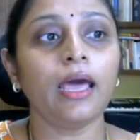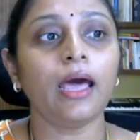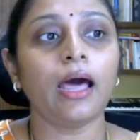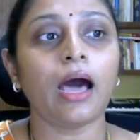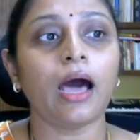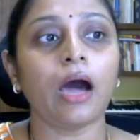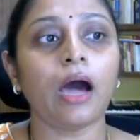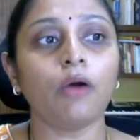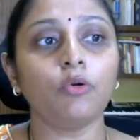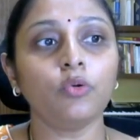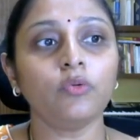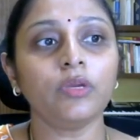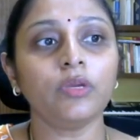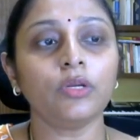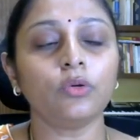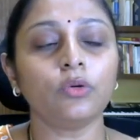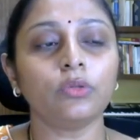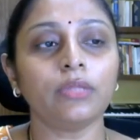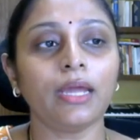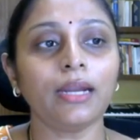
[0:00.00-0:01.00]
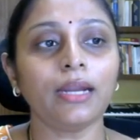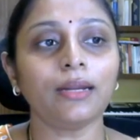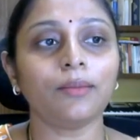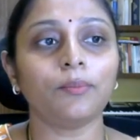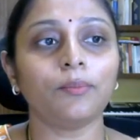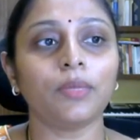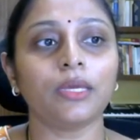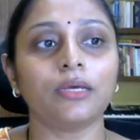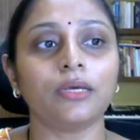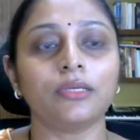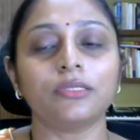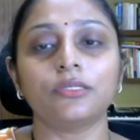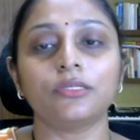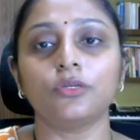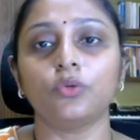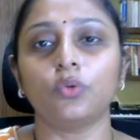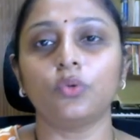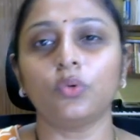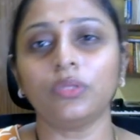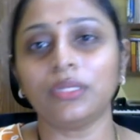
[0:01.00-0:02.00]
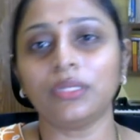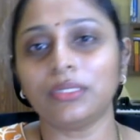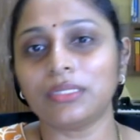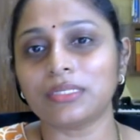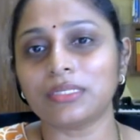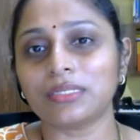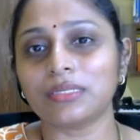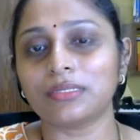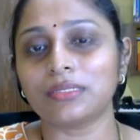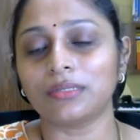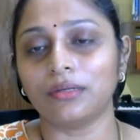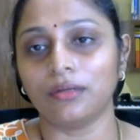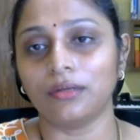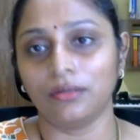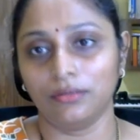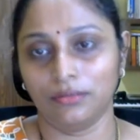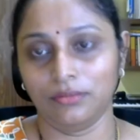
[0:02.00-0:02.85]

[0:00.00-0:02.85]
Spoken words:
How do we know that? Because you know that this is a